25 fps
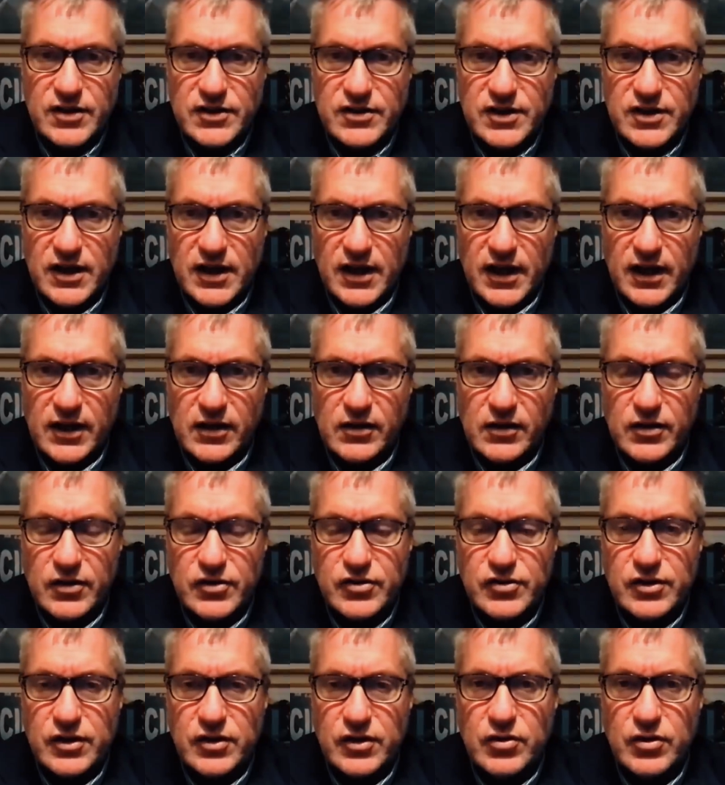It's in
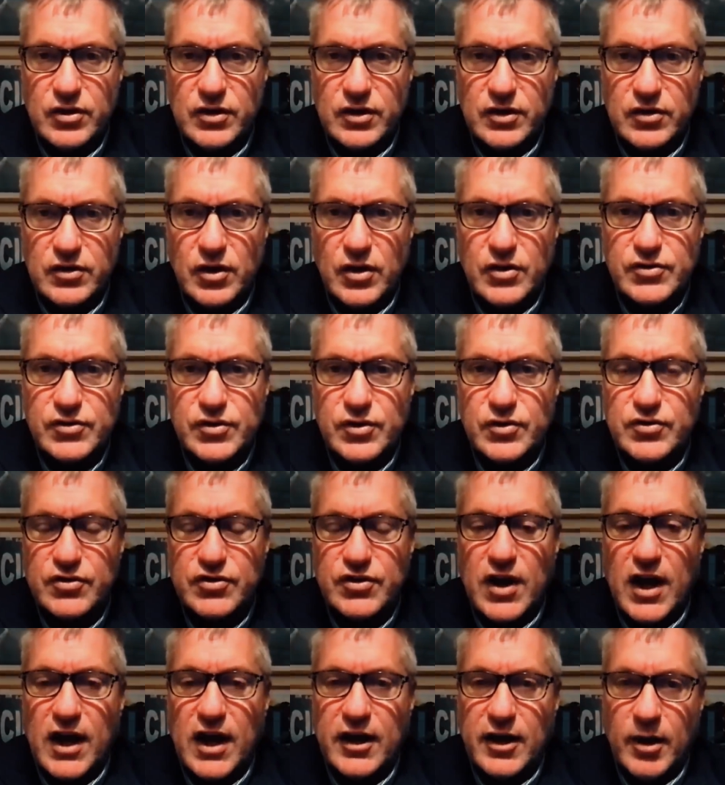English, and you can also
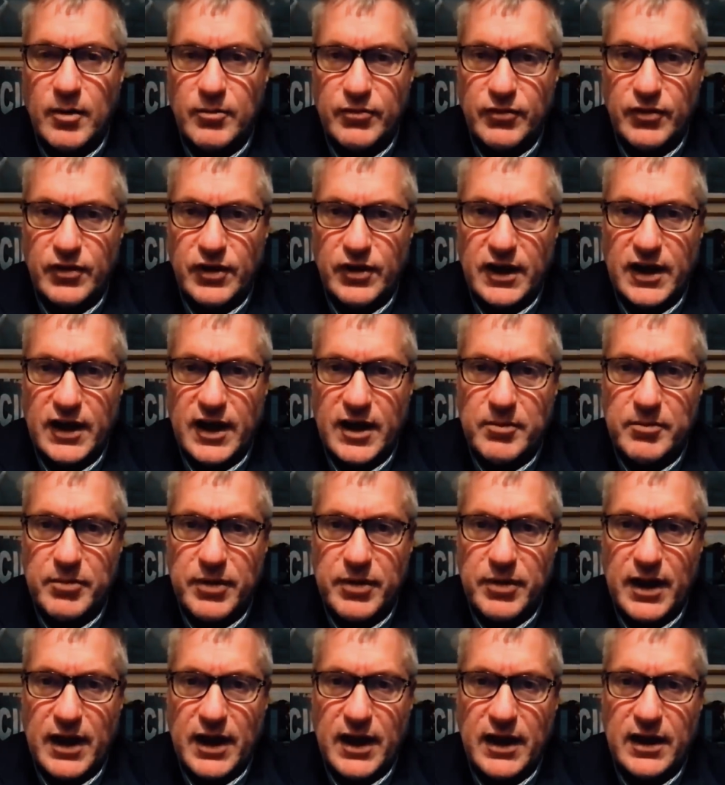sign up for the
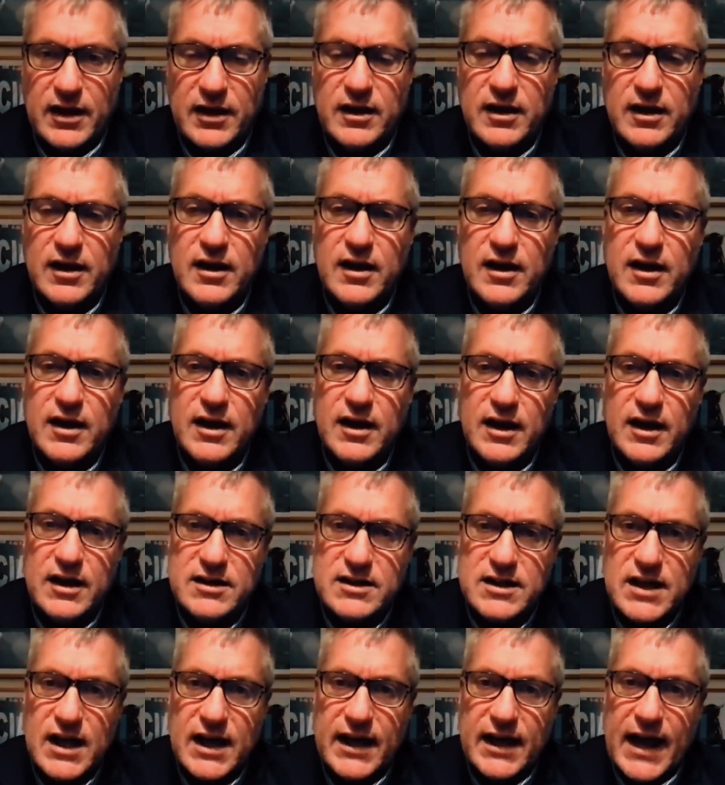campaign and
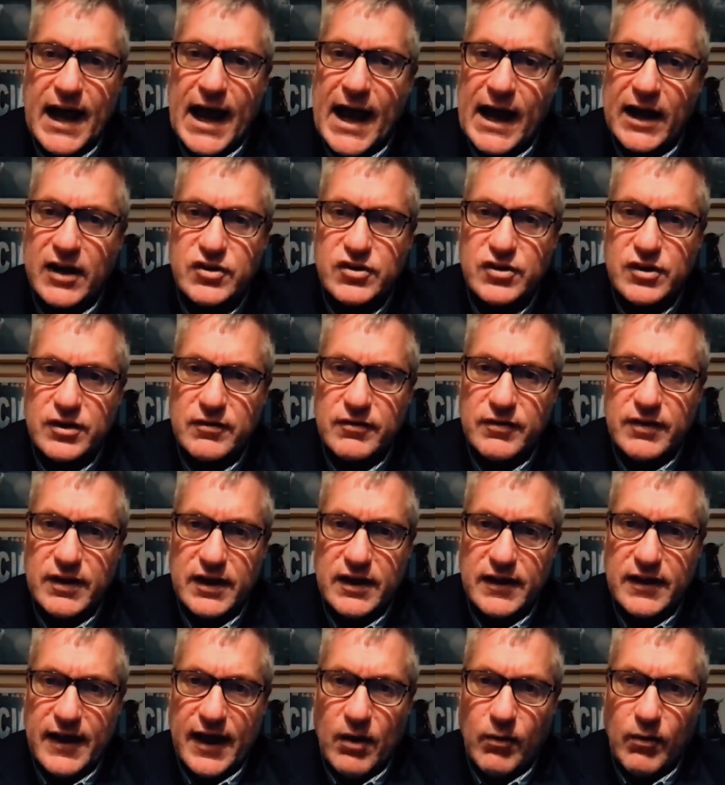take action
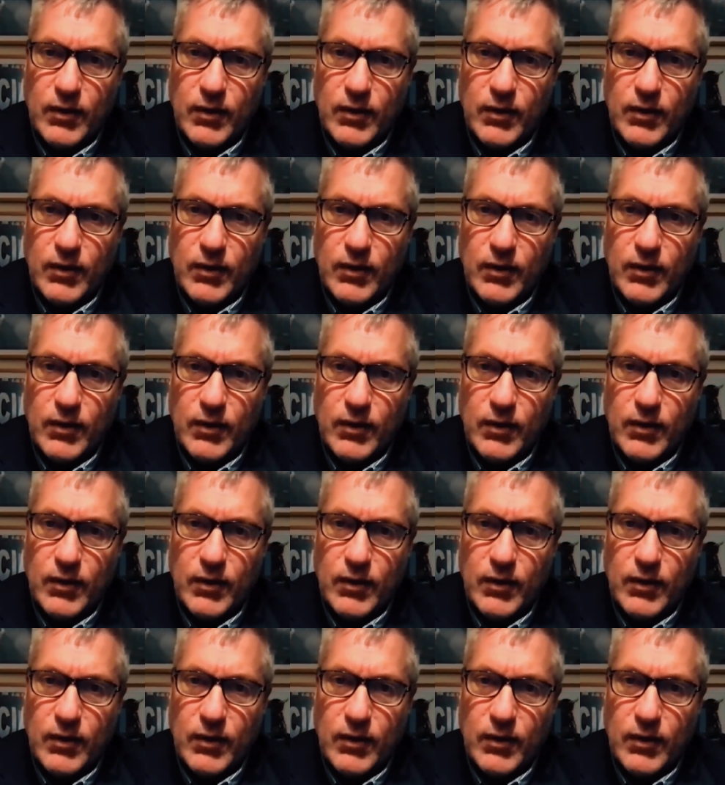via that